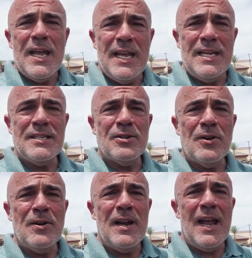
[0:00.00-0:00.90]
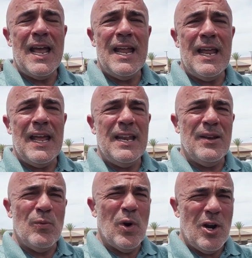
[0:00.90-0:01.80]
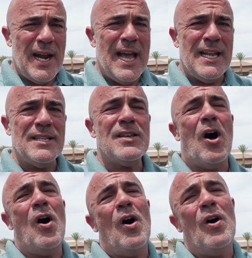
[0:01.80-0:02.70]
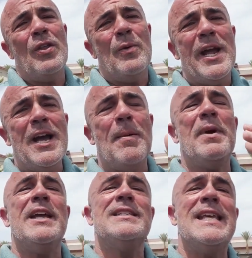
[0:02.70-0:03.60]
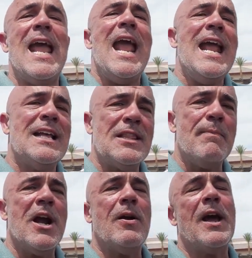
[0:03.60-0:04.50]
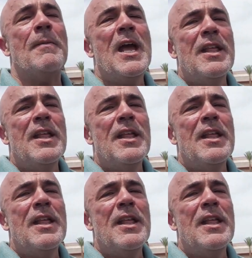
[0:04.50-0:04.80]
Eastern and where it ends all the way up is the Anthem area.